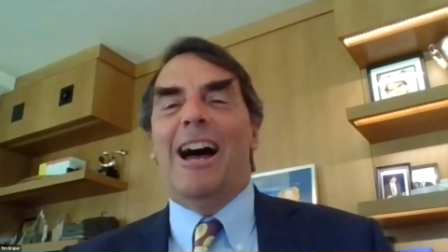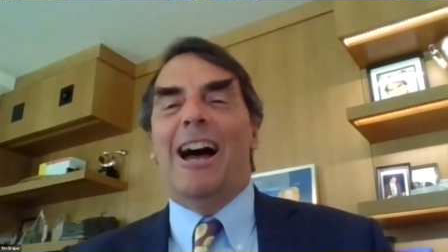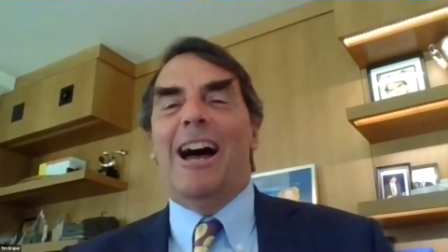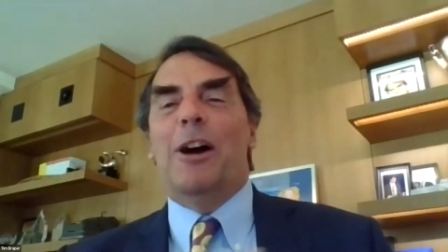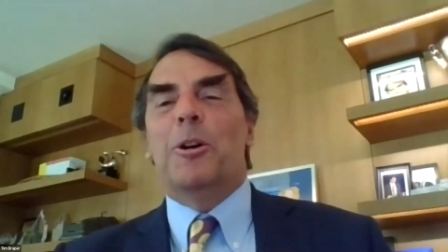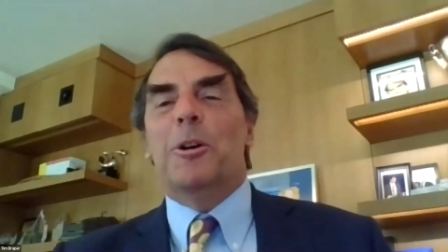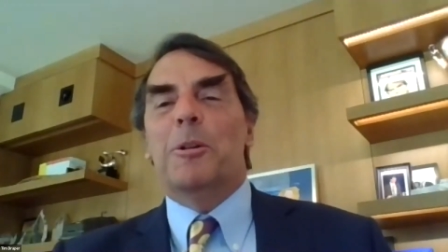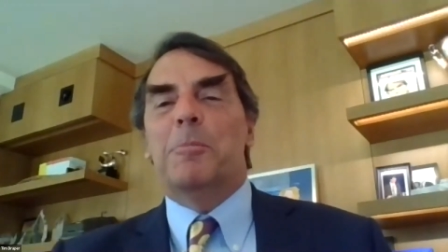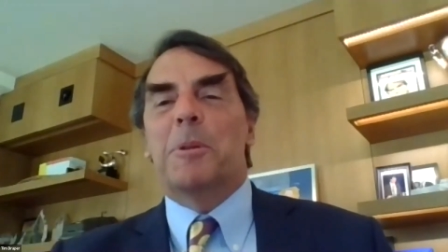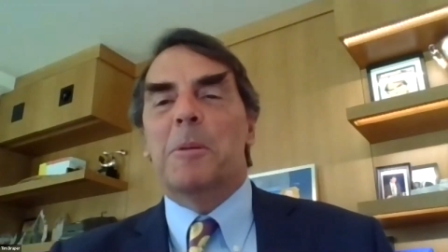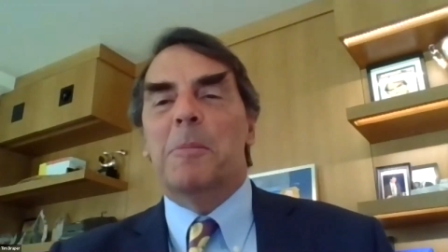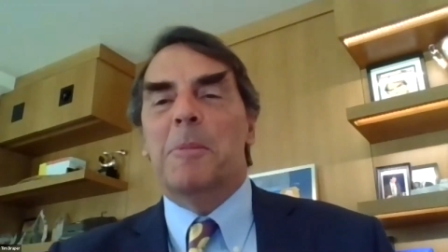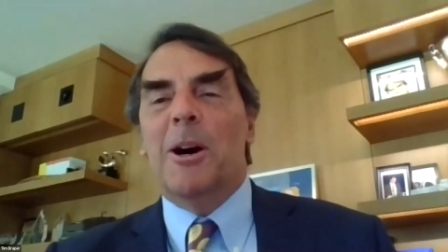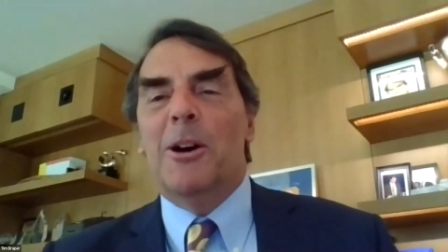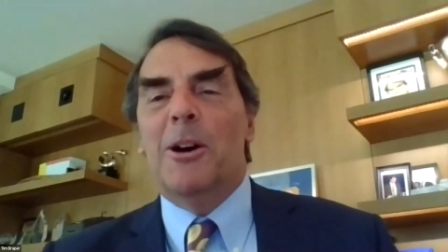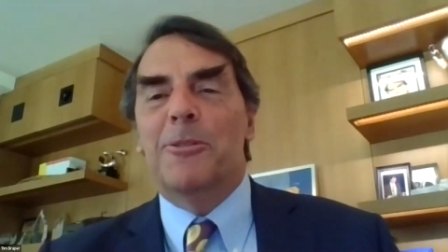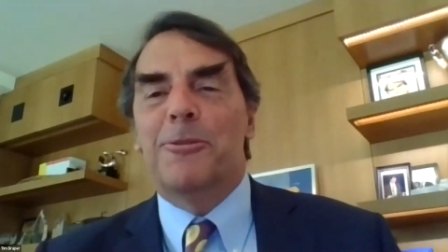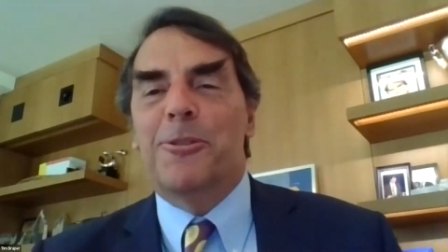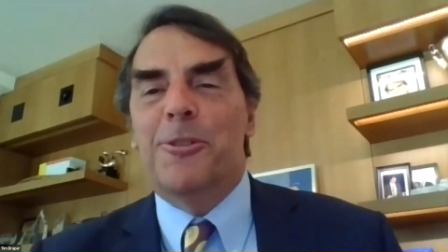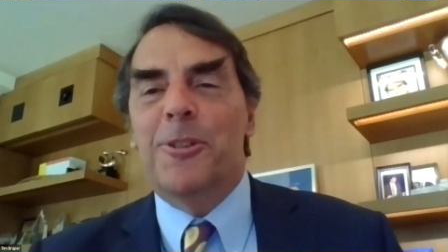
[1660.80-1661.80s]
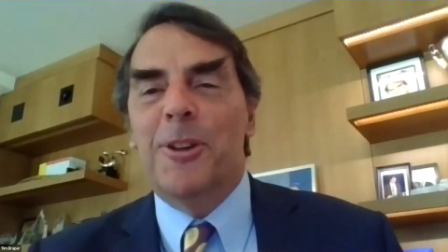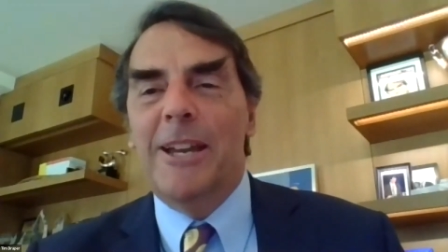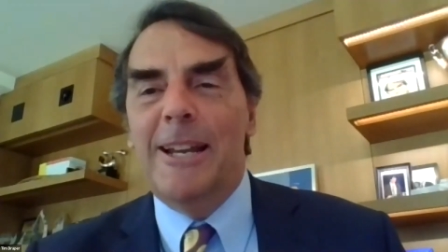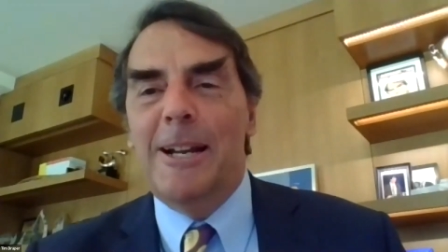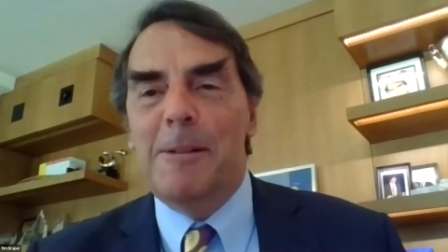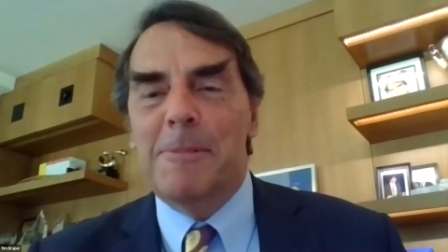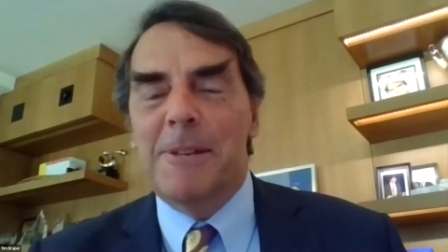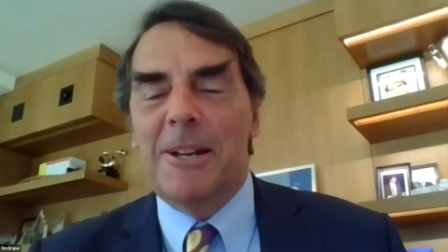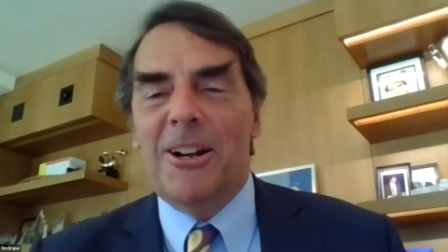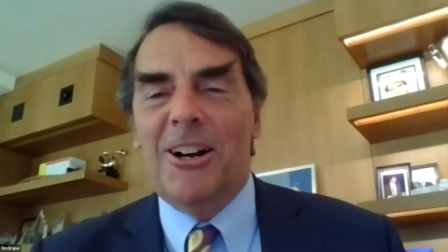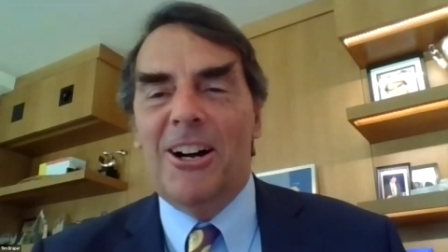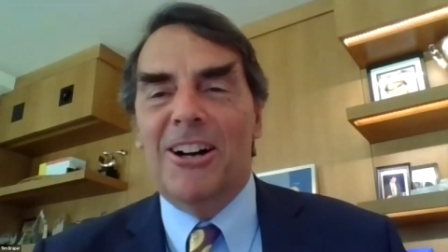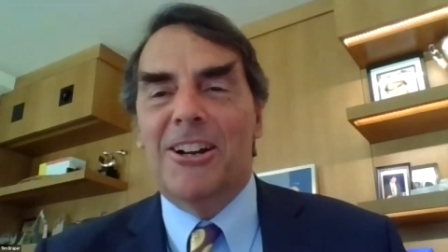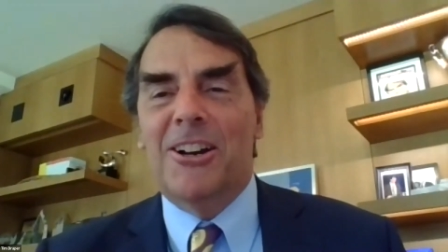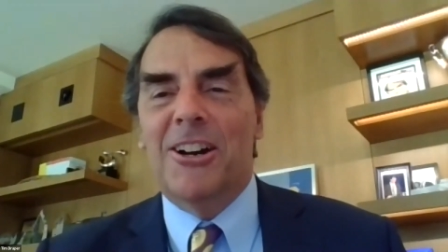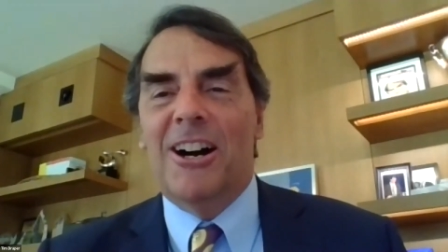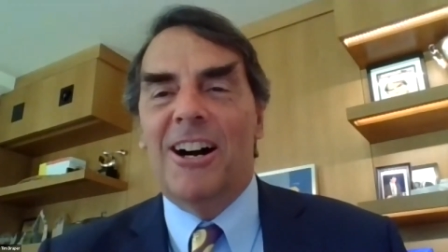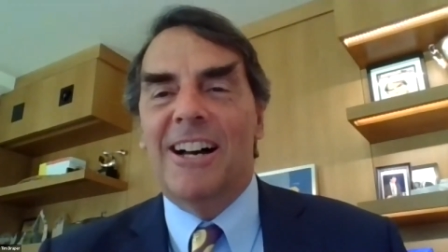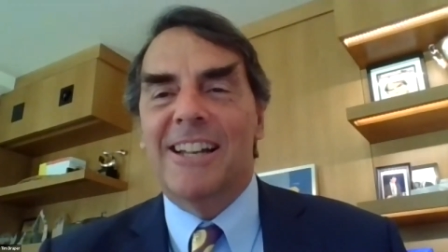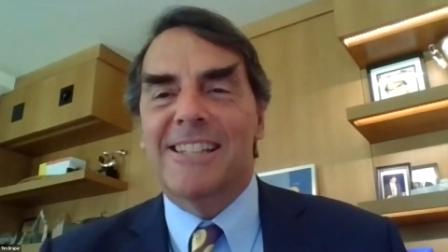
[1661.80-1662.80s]
I will promote freedom at all
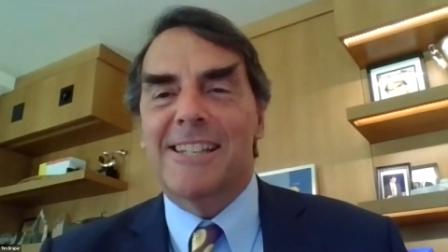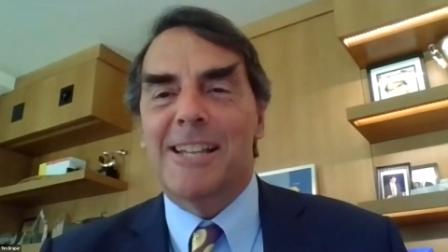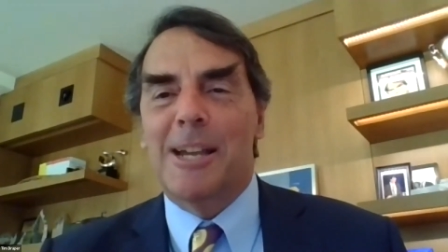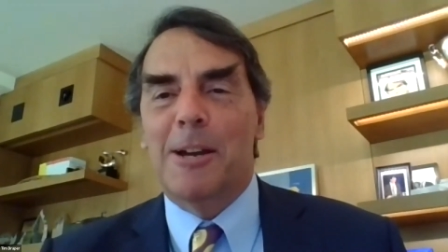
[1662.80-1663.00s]
costs.